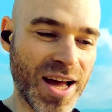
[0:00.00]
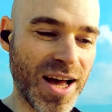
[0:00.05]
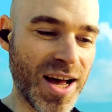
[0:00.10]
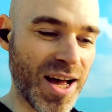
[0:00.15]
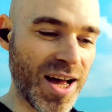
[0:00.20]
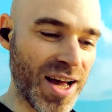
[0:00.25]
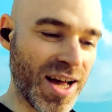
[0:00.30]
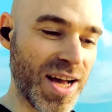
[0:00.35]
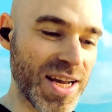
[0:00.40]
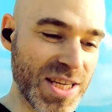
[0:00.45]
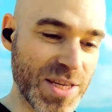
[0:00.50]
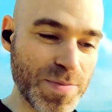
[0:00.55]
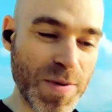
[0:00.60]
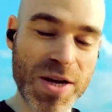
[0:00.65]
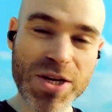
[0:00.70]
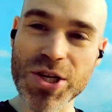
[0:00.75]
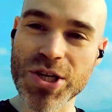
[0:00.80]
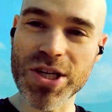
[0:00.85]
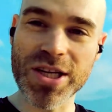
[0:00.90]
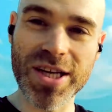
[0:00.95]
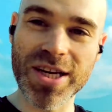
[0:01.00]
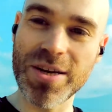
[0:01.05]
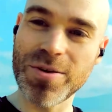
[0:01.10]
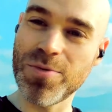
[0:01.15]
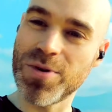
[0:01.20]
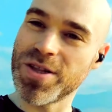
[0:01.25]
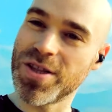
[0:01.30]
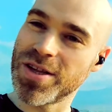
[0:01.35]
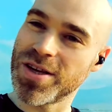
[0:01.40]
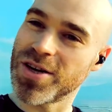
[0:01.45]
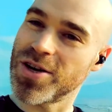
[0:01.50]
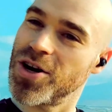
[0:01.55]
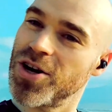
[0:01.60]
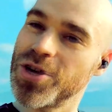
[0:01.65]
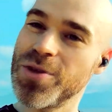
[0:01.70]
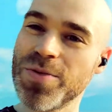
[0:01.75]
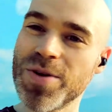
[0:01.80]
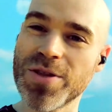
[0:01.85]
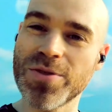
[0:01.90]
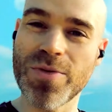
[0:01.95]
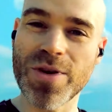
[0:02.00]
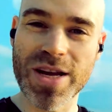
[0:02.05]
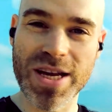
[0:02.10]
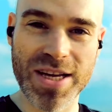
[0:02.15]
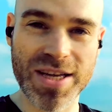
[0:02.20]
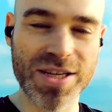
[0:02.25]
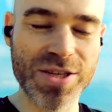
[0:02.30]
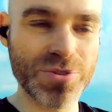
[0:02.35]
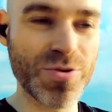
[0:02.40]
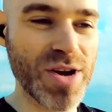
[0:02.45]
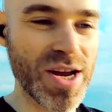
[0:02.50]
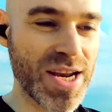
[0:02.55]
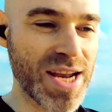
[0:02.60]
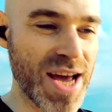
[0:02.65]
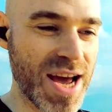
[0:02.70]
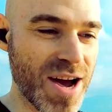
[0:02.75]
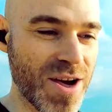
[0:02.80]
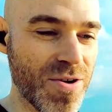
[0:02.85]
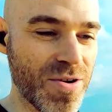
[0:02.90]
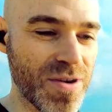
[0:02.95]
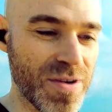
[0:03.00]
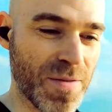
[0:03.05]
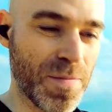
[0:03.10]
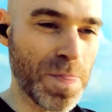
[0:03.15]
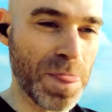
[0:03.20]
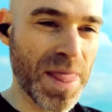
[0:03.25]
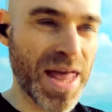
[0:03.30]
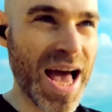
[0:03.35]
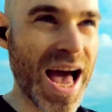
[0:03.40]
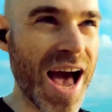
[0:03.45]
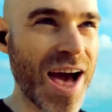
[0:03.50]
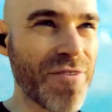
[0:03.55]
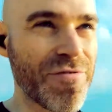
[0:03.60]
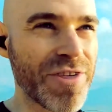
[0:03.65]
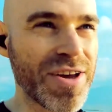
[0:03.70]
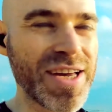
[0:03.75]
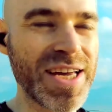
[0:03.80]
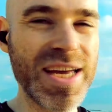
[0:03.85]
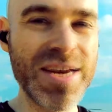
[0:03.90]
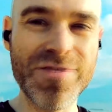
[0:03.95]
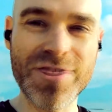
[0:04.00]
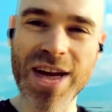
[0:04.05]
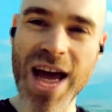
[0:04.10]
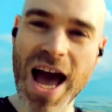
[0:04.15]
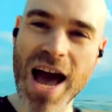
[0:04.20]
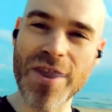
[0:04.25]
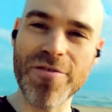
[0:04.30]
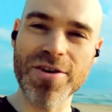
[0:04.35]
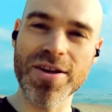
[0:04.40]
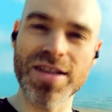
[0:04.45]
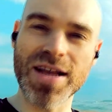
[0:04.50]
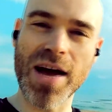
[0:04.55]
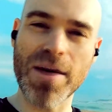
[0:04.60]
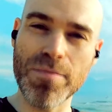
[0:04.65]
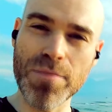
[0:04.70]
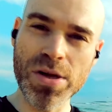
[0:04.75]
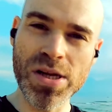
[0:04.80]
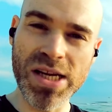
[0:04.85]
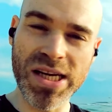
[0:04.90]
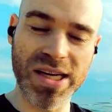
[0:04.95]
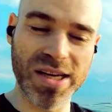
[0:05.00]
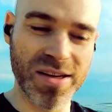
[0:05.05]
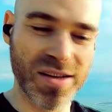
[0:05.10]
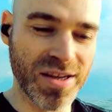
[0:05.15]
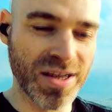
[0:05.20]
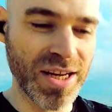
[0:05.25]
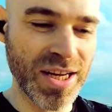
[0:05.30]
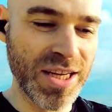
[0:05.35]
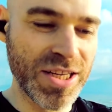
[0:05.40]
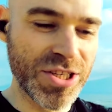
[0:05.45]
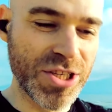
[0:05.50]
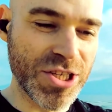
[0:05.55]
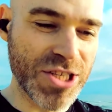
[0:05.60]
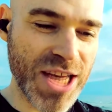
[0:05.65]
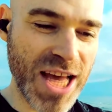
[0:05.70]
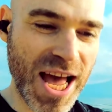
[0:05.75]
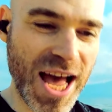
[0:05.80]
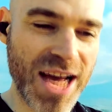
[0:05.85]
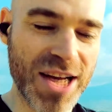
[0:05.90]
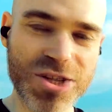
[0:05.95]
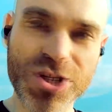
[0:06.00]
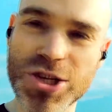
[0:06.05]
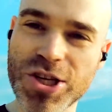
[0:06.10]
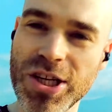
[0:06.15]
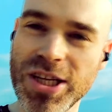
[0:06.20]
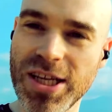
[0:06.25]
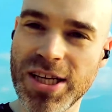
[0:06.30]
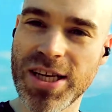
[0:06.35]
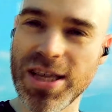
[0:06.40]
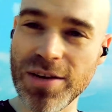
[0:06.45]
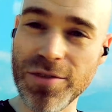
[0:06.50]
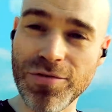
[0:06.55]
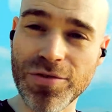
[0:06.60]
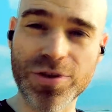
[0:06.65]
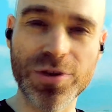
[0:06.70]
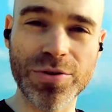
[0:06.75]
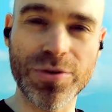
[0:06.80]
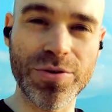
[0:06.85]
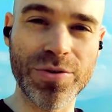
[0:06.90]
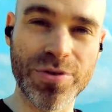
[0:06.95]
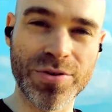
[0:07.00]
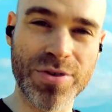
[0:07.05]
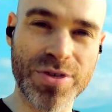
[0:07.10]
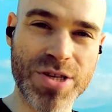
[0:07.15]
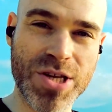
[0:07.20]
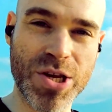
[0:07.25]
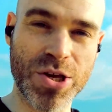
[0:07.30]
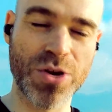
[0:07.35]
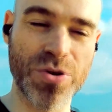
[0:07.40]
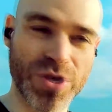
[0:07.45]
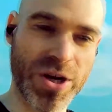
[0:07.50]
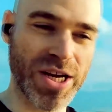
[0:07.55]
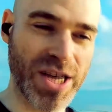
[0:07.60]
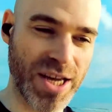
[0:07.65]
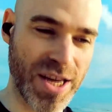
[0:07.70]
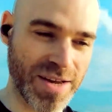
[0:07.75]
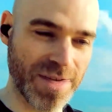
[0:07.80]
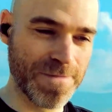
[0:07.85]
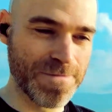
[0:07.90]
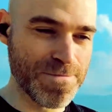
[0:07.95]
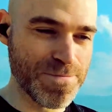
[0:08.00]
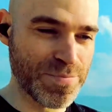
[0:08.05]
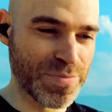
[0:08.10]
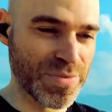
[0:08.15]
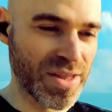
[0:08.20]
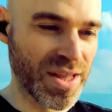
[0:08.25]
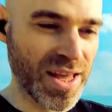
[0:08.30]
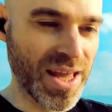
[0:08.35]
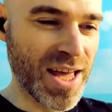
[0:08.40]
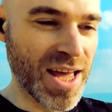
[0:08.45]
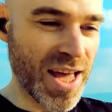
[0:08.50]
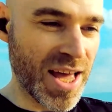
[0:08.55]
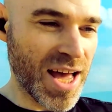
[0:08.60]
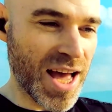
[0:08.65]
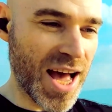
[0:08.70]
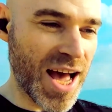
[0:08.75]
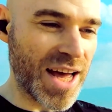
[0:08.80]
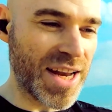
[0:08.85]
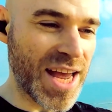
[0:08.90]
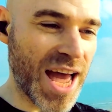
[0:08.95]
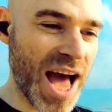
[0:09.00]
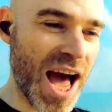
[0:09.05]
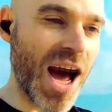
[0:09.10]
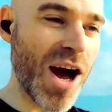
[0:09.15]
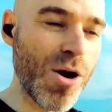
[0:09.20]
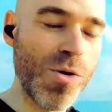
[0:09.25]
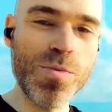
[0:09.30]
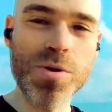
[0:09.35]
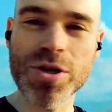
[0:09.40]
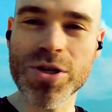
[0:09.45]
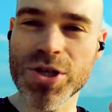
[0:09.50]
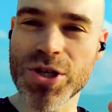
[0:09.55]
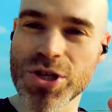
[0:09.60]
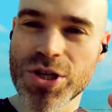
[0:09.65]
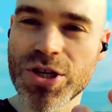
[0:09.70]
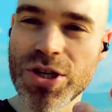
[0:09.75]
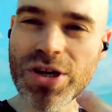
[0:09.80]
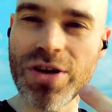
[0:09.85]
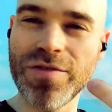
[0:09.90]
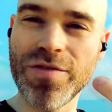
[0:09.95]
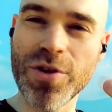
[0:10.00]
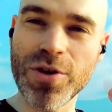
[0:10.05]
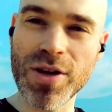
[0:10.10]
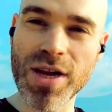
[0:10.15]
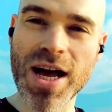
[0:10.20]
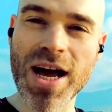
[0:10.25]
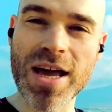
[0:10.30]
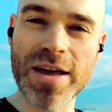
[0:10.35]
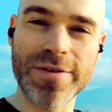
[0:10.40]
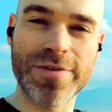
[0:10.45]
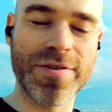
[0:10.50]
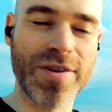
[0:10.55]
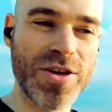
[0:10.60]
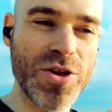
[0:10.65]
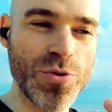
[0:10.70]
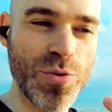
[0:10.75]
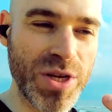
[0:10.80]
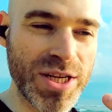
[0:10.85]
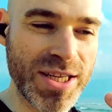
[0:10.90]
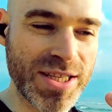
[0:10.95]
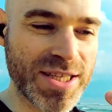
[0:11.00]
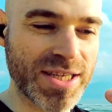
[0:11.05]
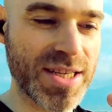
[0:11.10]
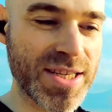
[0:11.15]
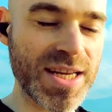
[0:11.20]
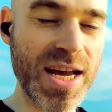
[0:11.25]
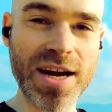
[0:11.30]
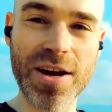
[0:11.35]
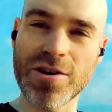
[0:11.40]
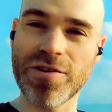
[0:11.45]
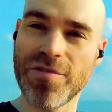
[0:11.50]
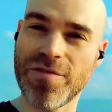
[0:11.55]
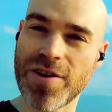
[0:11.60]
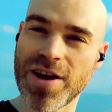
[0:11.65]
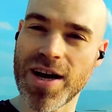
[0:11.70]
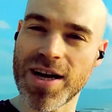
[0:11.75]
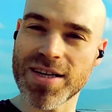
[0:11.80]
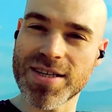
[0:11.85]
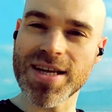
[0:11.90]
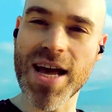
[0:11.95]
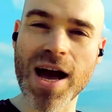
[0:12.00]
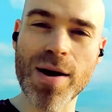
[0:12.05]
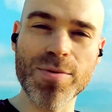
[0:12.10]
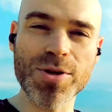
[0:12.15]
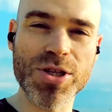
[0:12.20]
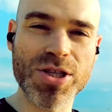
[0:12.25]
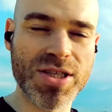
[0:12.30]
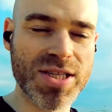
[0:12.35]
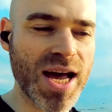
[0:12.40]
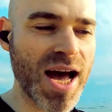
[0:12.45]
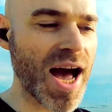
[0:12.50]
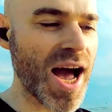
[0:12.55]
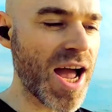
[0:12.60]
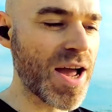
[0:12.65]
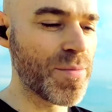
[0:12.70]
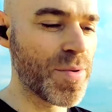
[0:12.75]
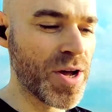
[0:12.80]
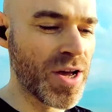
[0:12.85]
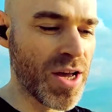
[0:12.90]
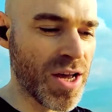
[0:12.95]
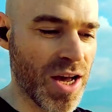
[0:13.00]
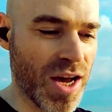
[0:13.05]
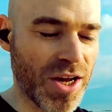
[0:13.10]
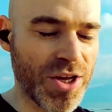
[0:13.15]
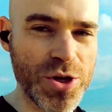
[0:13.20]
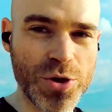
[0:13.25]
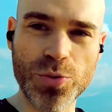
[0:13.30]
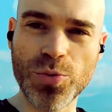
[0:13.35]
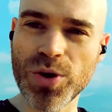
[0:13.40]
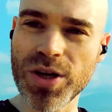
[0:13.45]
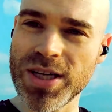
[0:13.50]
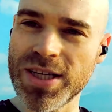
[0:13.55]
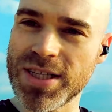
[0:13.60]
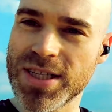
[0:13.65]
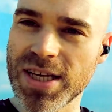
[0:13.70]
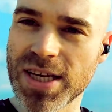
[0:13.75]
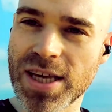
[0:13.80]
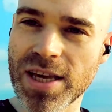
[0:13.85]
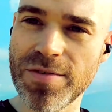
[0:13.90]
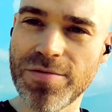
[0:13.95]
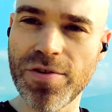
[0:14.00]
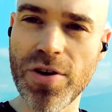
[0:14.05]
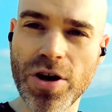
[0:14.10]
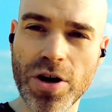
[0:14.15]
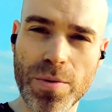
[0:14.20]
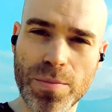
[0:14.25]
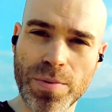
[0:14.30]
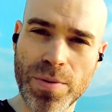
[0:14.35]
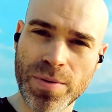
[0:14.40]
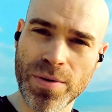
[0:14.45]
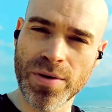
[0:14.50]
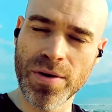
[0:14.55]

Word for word: Uh, especially with the economy the way it is right now, having even having that money, does it actually give you security? And how much of your life are you willing to sacrifice? How much time are you willing to give up